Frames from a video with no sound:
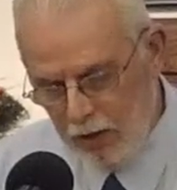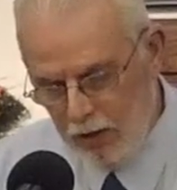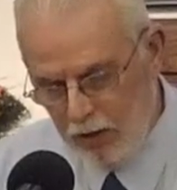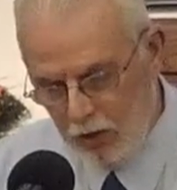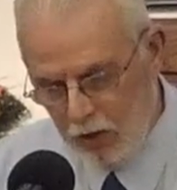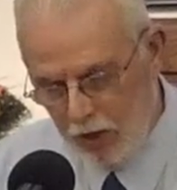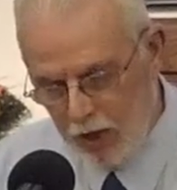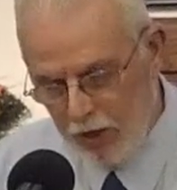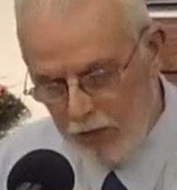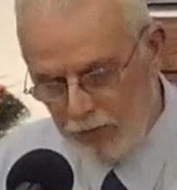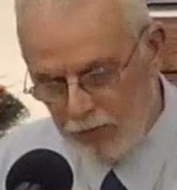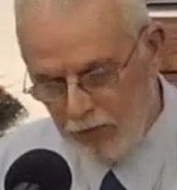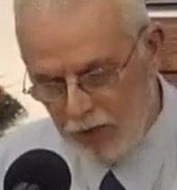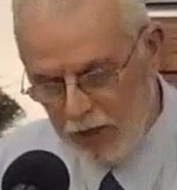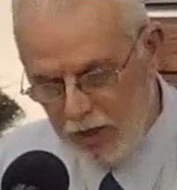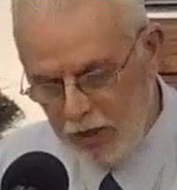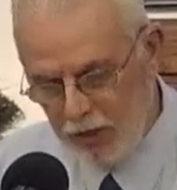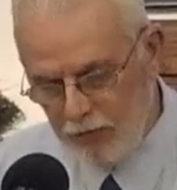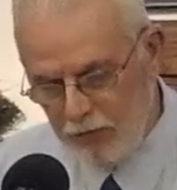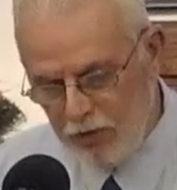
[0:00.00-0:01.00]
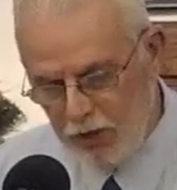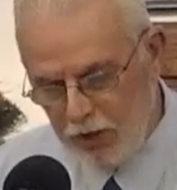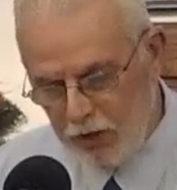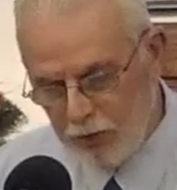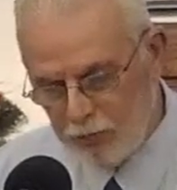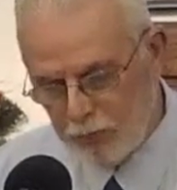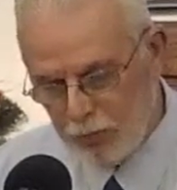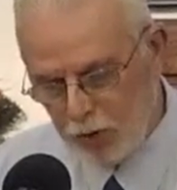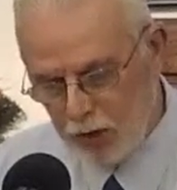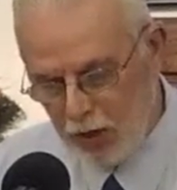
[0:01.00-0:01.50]
Ye have lived
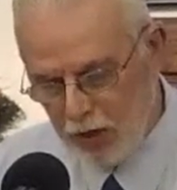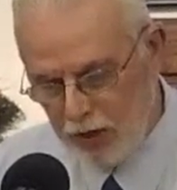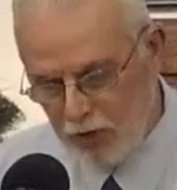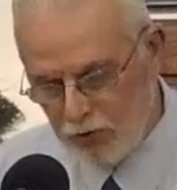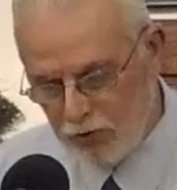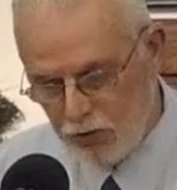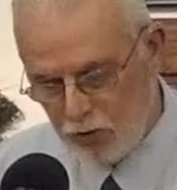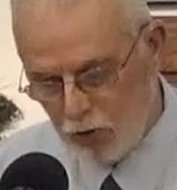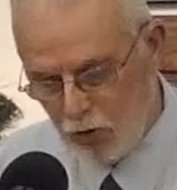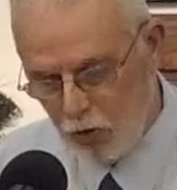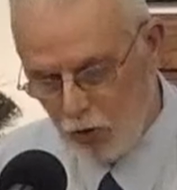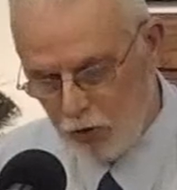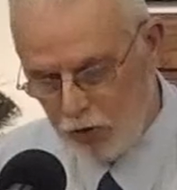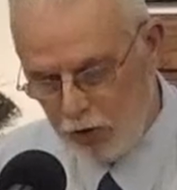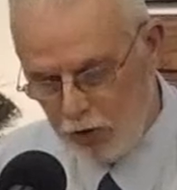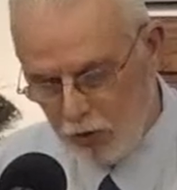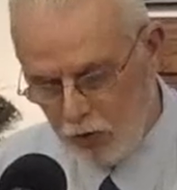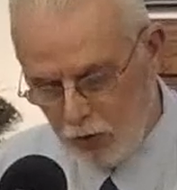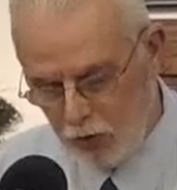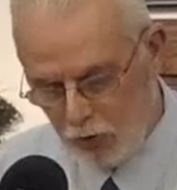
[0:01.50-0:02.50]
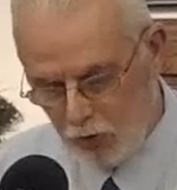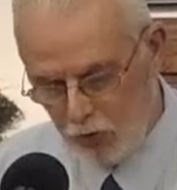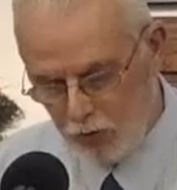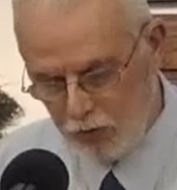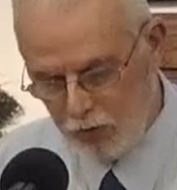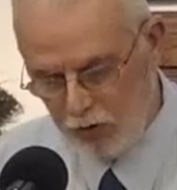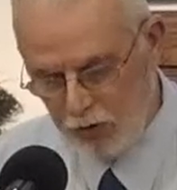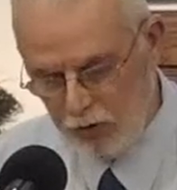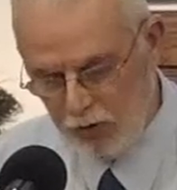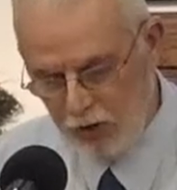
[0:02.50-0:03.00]
in pleasure on the
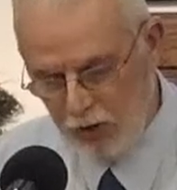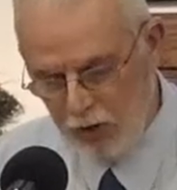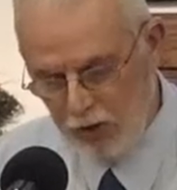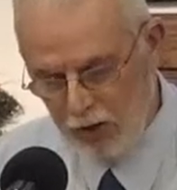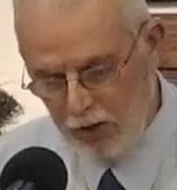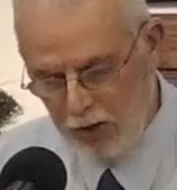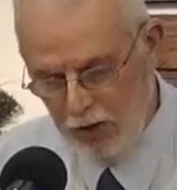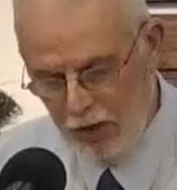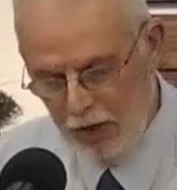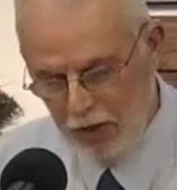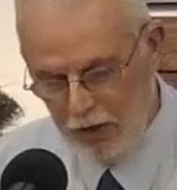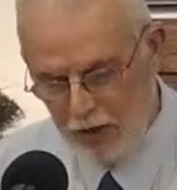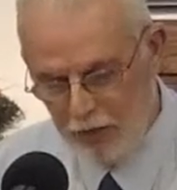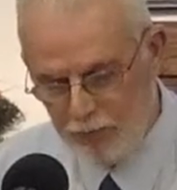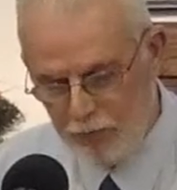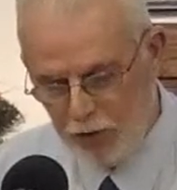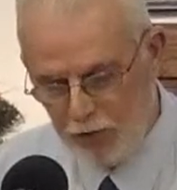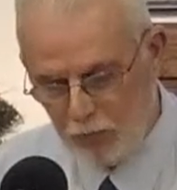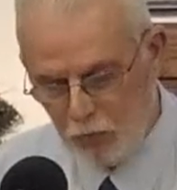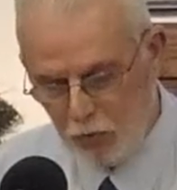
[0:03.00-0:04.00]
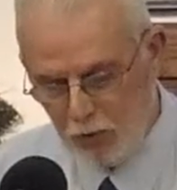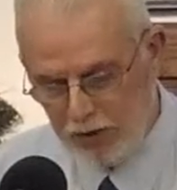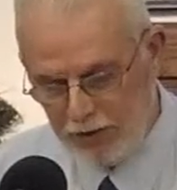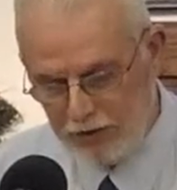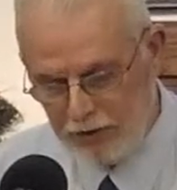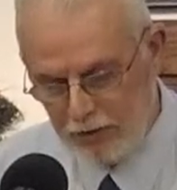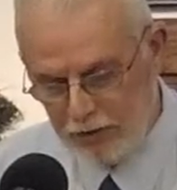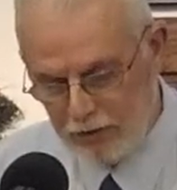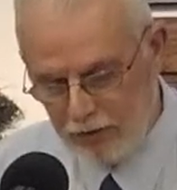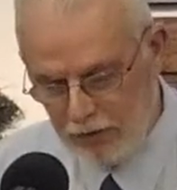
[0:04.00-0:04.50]
earth and have been
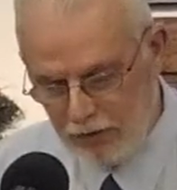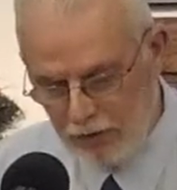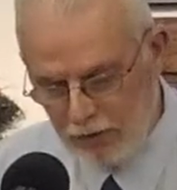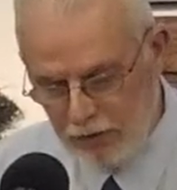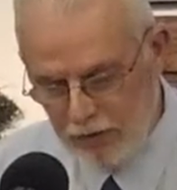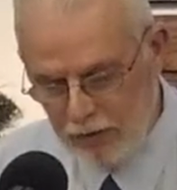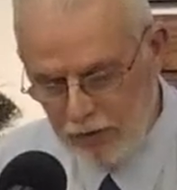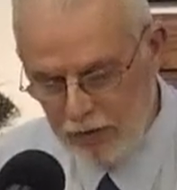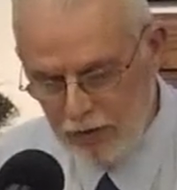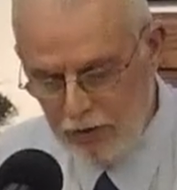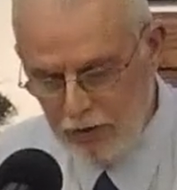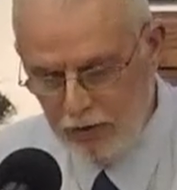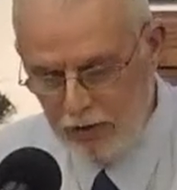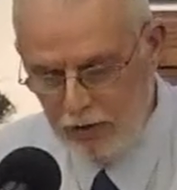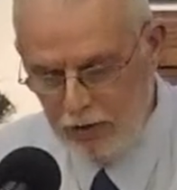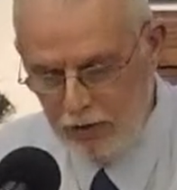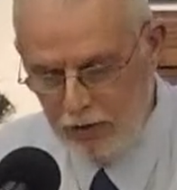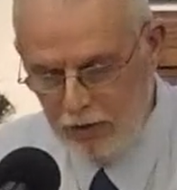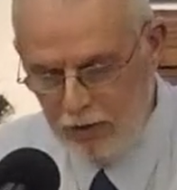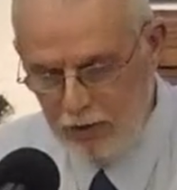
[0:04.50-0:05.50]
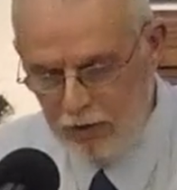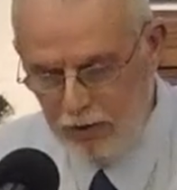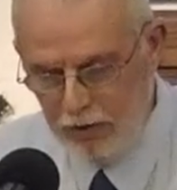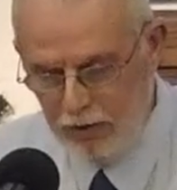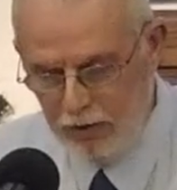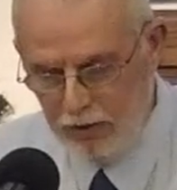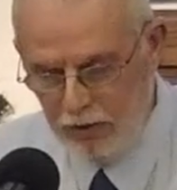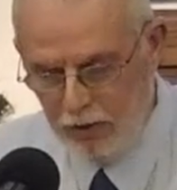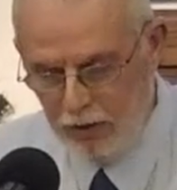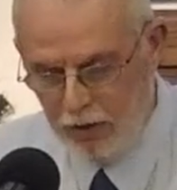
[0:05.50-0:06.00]
wanton.
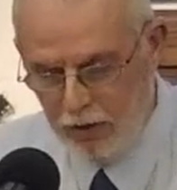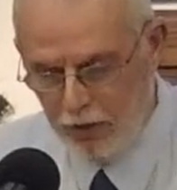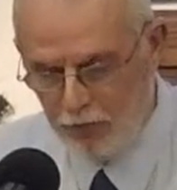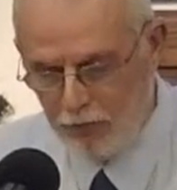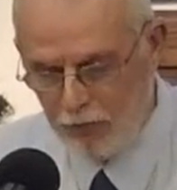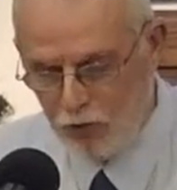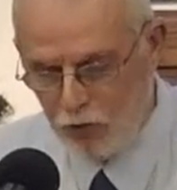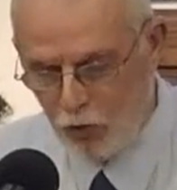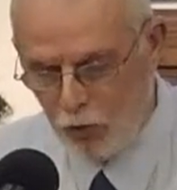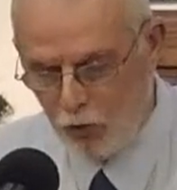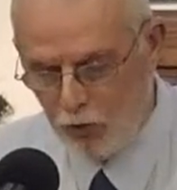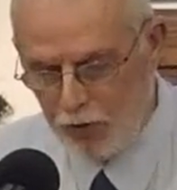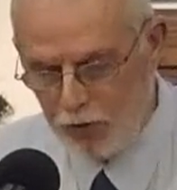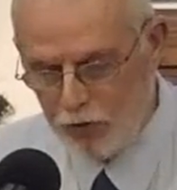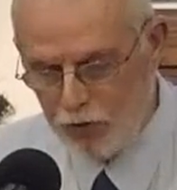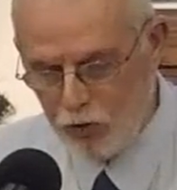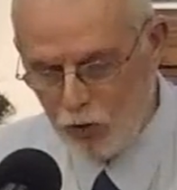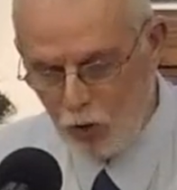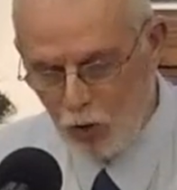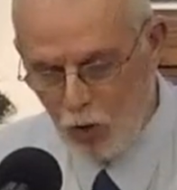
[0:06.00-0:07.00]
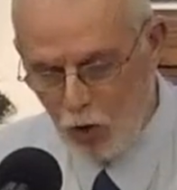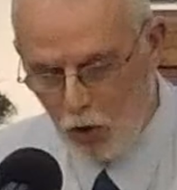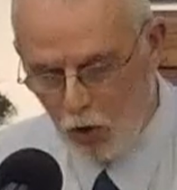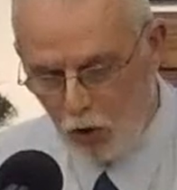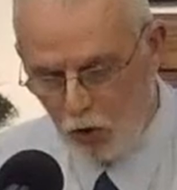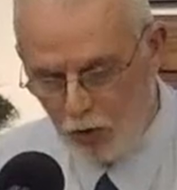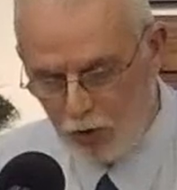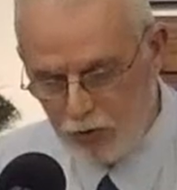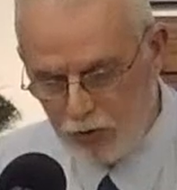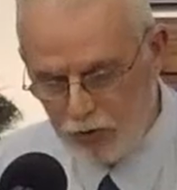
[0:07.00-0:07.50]
Ye have nourished your
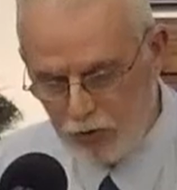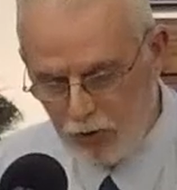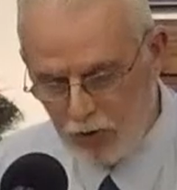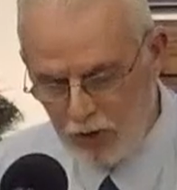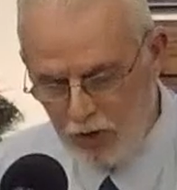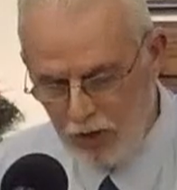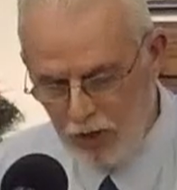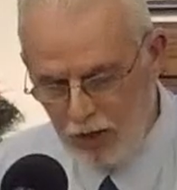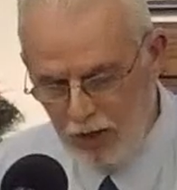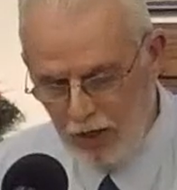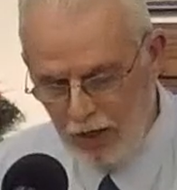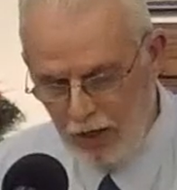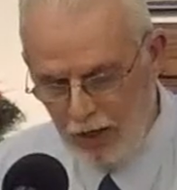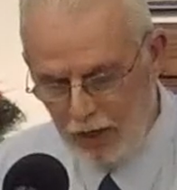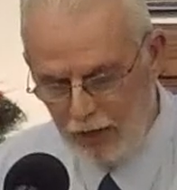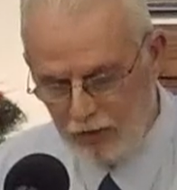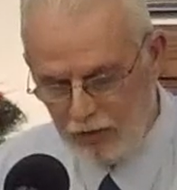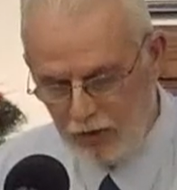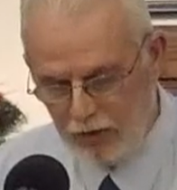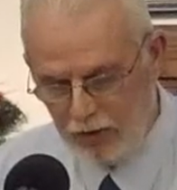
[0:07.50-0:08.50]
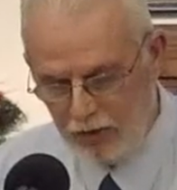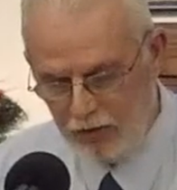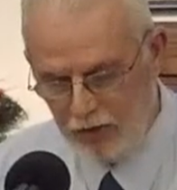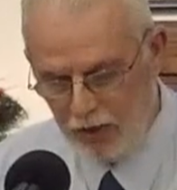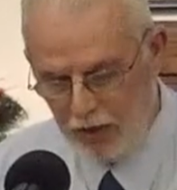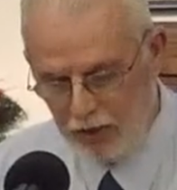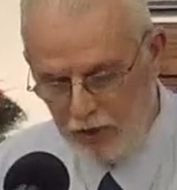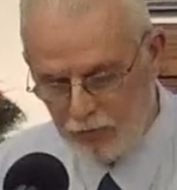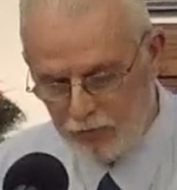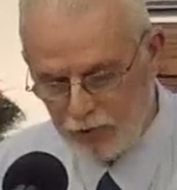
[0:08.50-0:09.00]
hearts as in a
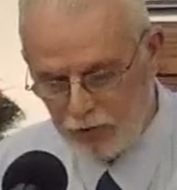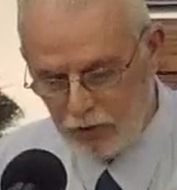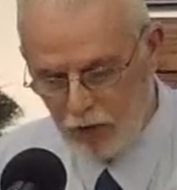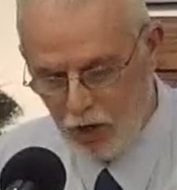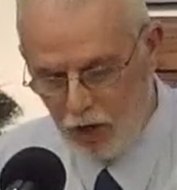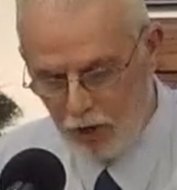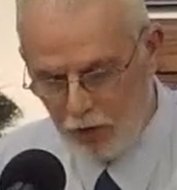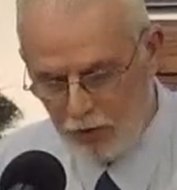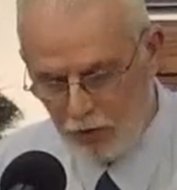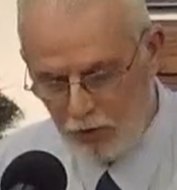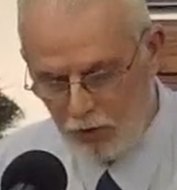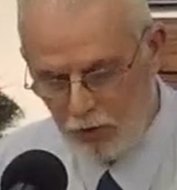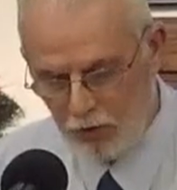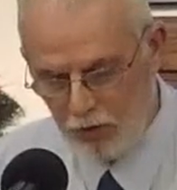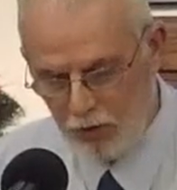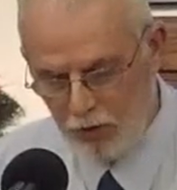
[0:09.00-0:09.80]
day of slaughter.